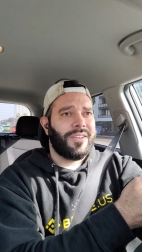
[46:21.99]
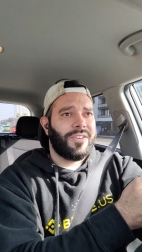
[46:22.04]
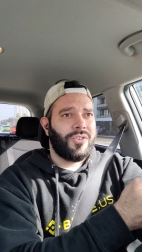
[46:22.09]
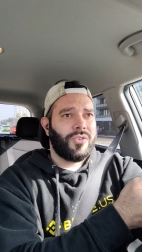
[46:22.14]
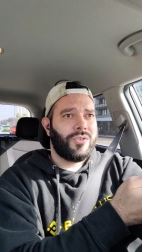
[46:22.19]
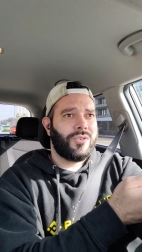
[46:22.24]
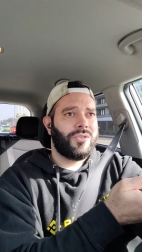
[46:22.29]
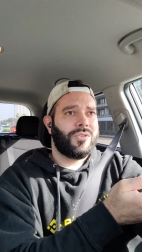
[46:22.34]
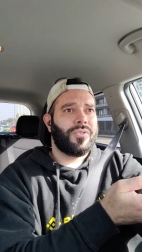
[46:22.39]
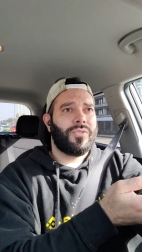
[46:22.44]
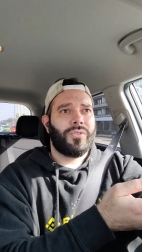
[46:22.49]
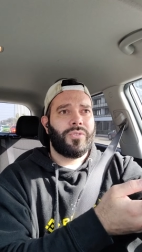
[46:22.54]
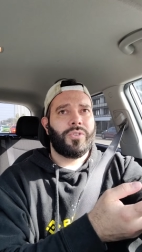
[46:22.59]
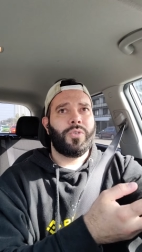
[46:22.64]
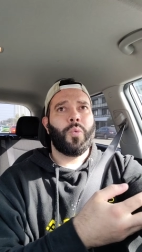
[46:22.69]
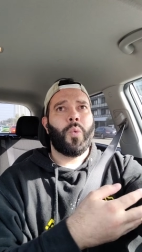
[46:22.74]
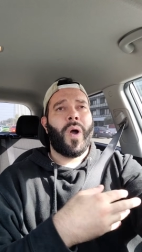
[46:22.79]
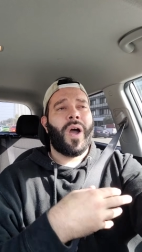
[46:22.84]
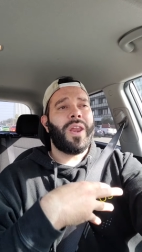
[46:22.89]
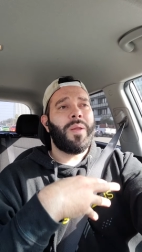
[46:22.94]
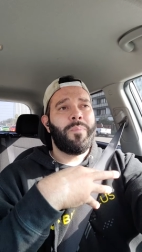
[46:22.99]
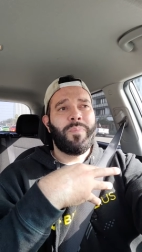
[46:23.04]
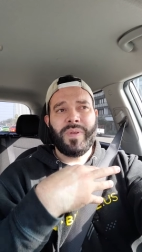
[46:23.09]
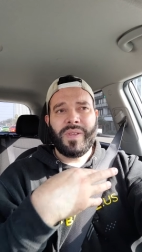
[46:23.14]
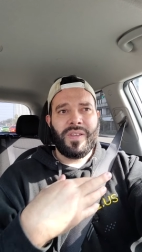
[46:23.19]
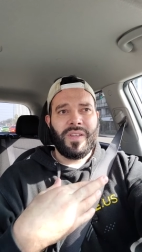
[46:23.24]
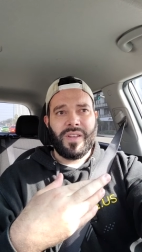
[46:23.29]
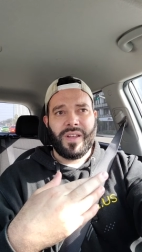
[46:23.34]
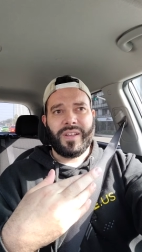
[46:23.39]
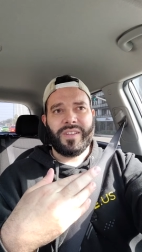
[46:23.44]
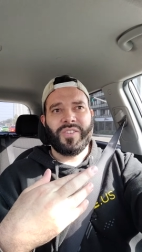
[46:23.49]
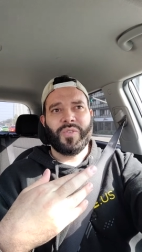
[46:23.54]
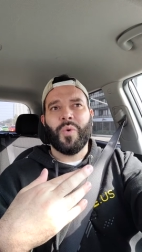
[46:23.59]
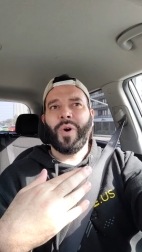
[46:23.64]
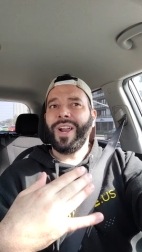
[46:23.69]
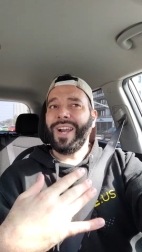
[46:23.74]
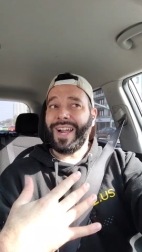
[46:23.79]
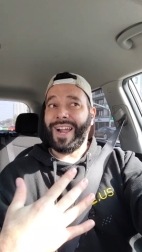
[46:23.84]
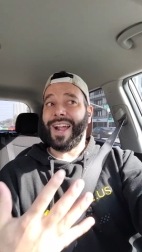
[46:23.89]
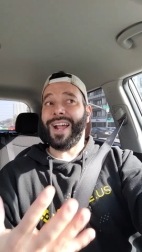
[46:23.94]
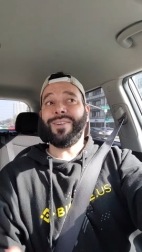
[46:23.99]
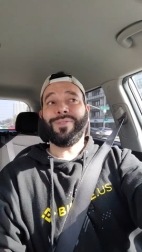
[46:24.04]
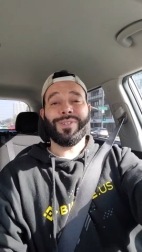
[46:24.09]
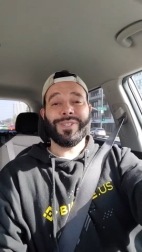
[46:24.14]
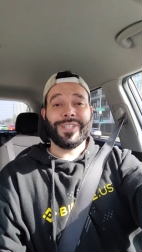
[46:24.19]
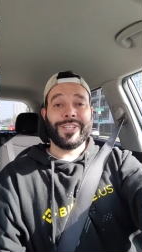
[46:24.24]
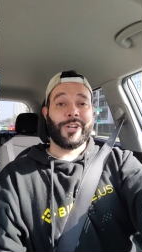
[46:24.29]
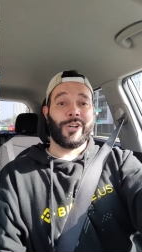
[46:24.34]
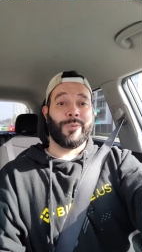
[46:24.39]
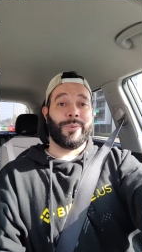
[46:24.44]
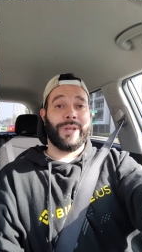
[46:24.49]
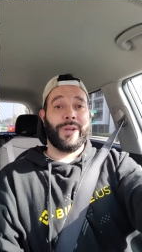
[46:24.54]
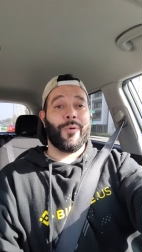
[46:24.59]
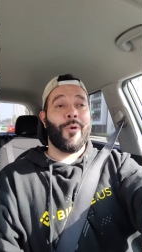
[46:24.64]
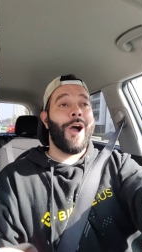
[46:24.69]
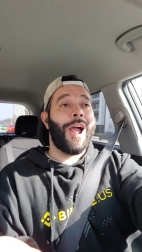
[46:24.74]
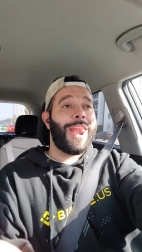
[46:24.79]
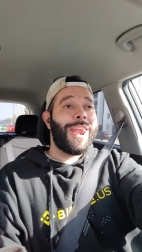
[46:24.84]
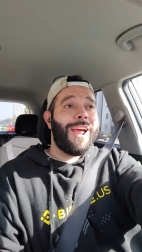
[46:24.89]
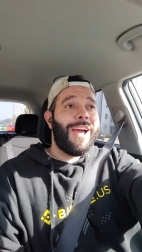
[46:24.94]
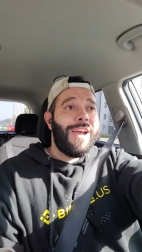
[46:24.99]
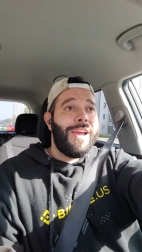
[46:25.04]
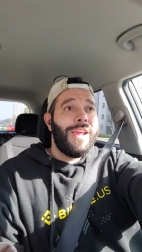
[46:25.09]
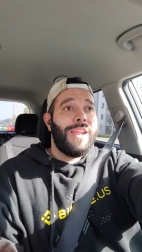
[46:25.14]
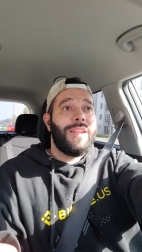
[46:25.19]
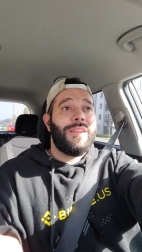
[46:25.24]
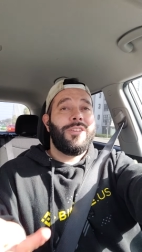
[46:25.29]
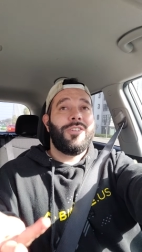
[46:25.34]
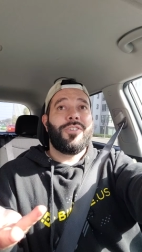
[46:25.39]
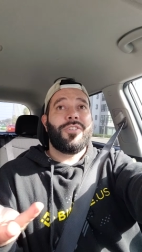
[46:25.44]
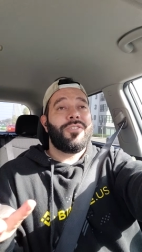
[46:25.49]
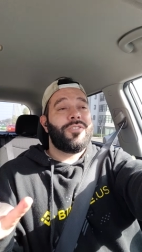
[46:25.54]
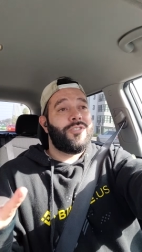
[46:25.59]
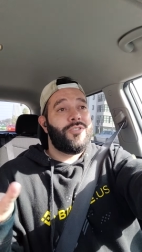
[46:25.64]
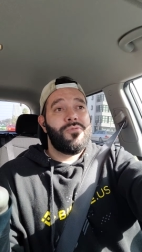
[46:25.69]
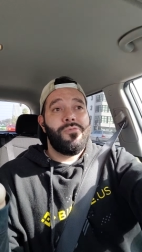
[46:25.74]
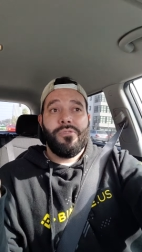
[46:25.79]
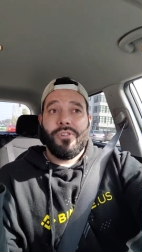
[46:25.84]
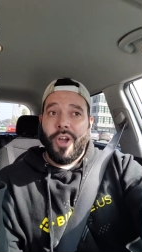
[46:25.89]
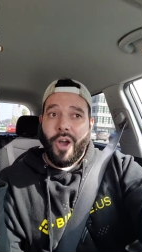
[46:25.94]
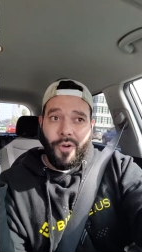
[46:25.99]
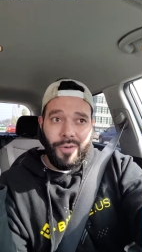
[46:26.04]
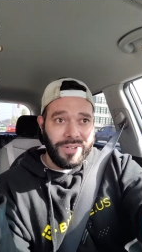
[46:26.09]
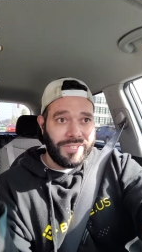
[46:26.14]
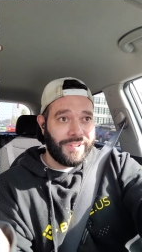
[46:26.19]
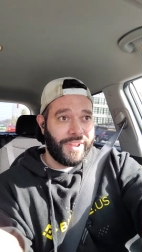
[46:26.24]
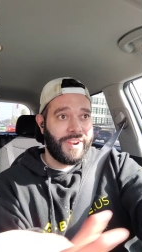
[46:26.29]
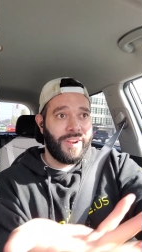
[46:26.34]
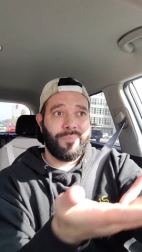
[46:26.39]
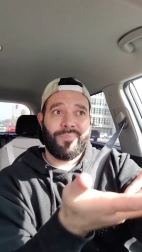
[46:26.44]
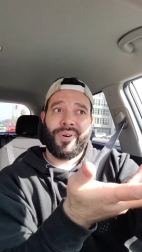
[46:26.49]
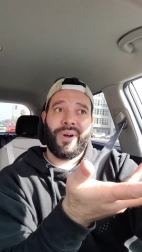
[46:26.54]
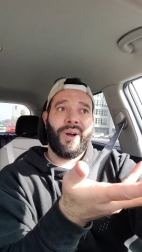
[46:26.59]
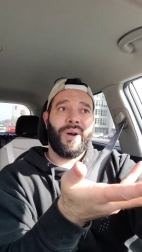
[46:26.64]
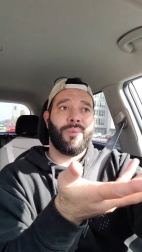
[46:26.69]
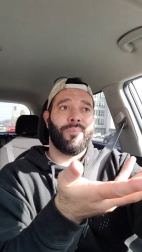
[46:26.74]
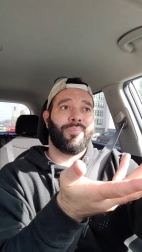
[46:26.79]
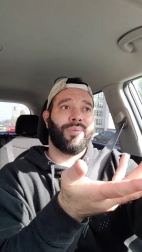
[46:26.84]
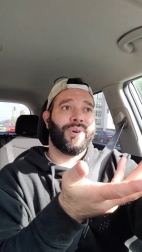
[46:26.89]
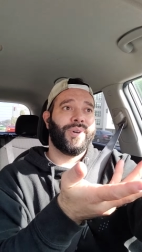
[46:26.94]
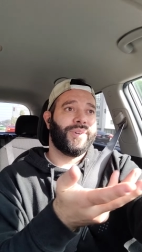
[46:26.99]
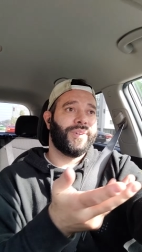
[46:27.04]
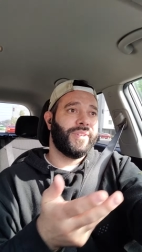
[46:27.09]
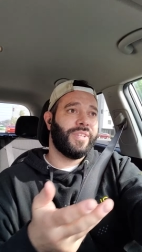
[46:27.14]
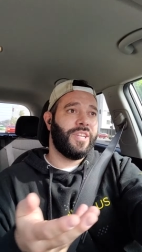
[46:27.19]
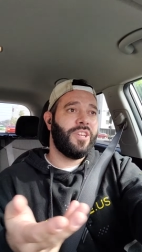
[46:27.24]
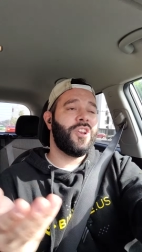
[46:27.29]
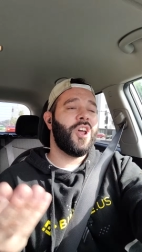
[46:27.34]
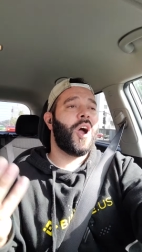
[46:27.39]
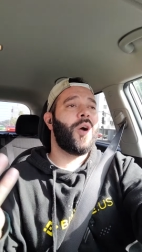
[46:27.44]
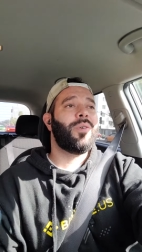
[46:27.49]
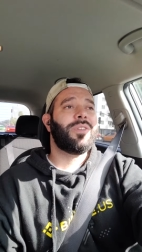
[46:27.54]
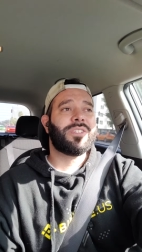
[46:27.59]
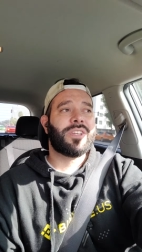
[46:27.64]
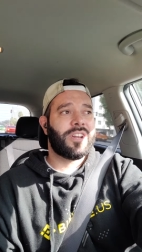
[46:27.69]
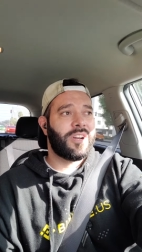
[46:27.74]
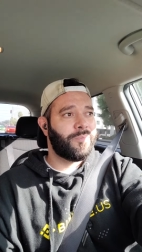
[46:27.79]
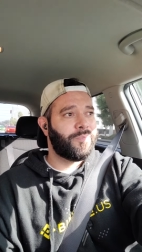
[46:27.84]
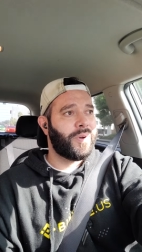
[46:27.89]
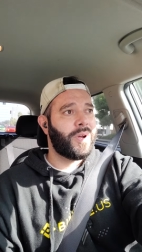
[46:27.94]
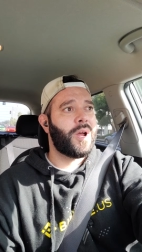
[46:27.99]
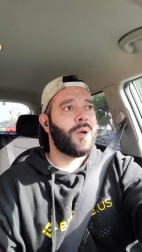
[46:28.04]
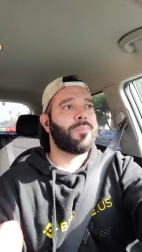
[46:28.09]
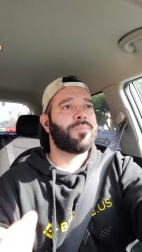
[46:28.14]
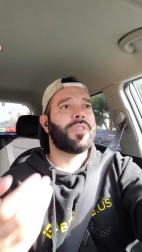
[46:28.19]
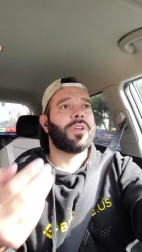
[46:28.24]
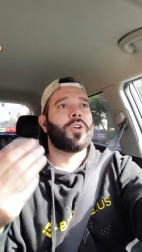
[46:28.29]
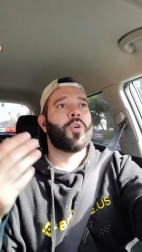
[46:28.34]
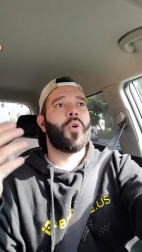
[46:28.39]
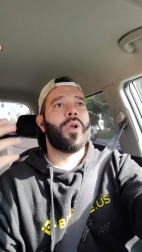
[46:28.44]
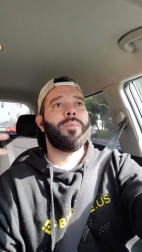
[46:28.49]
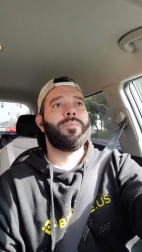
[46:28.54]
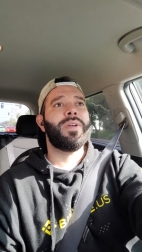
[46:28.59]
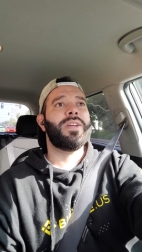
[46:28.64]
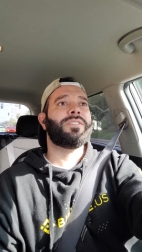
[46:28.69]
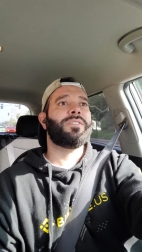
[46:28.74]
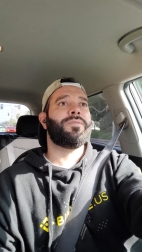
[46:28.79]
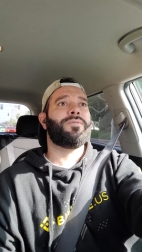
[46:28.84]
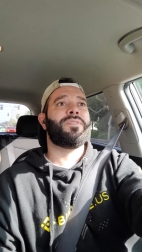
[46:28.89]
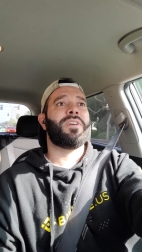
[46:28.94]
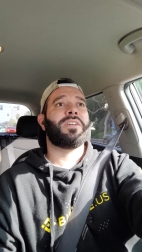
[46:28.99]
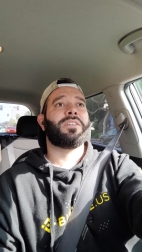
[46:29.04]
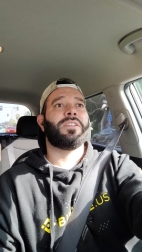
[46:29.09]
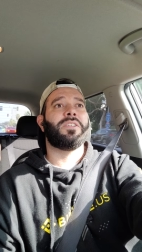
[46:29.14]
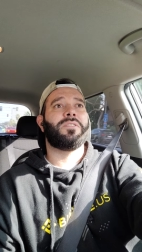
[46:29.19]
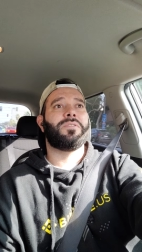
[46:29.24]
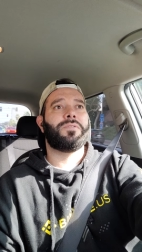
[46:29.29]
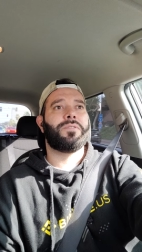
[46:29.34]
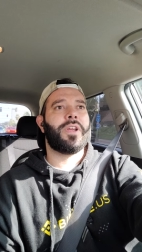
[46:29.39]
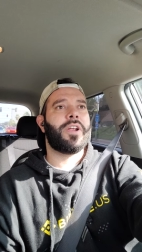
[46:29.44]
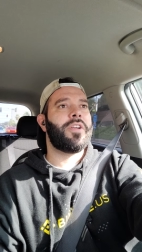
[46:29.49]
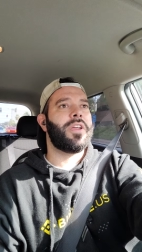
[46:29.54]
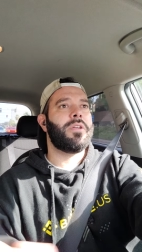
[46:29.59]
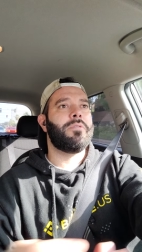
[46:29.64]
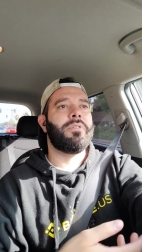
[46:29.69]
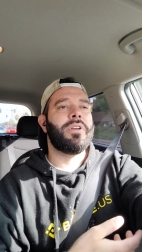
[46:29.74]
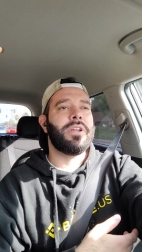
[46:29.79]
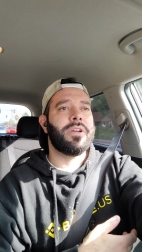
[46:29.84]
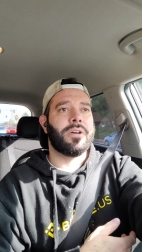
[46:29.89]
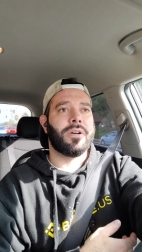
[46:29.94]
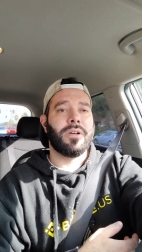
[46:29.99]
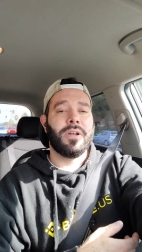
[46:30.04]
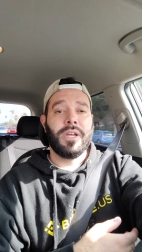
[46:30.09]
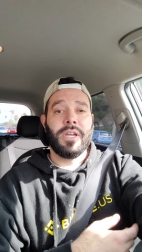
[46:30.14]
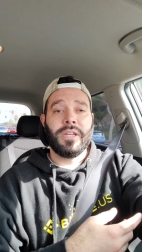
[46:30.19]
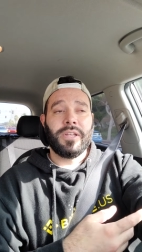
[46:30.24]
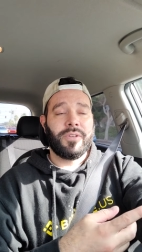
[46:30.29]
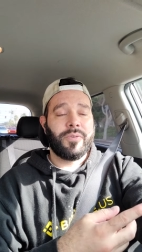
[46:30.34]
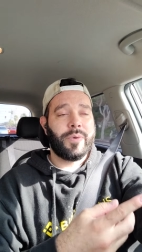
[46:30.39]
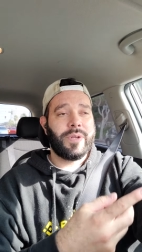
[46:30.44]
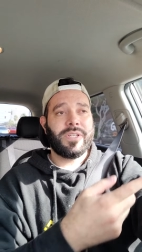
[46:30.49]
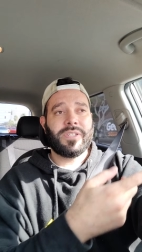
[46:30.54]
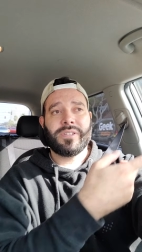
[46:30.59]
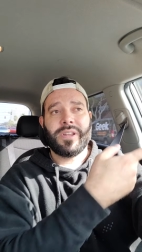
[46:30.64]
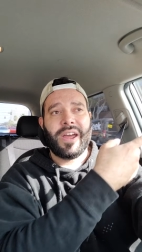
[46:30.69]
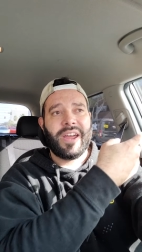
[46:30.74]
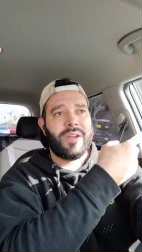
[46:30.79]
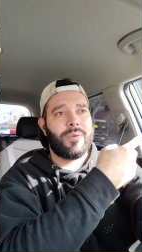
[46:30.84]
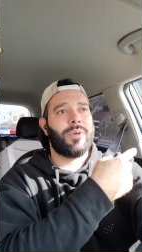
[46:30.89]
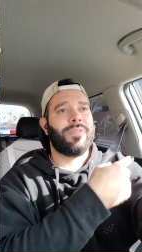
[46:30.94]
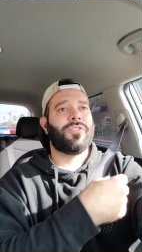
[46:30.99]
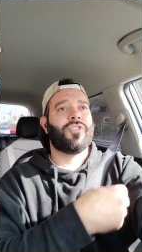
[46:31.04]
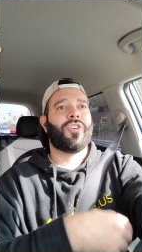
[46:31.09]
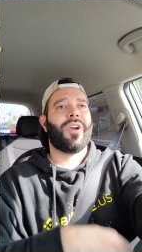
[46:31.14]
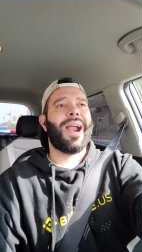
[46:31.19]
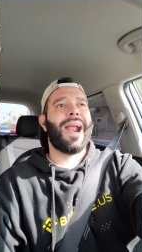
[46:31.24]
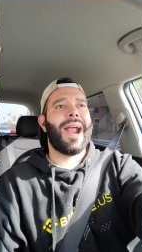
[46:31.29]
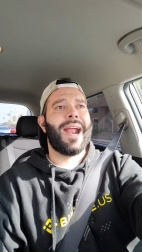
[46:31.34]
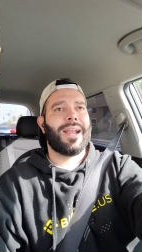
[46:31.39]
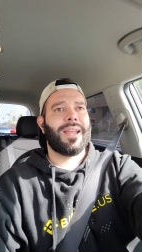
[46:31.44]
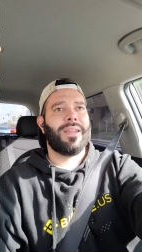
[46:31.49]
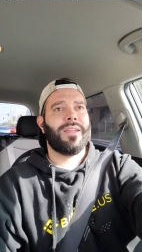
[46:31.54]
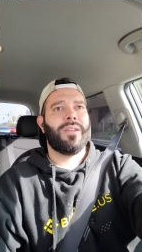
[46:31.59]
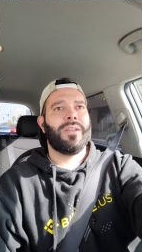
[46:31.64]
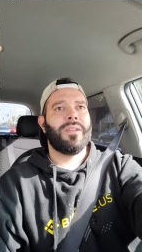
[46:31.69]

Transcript: you, you, you want to be, you want to have a little bit. Why not? You you know it's gonna pump you know it's going to pump. The Coinbase effect is very real. We saw it with TRAC.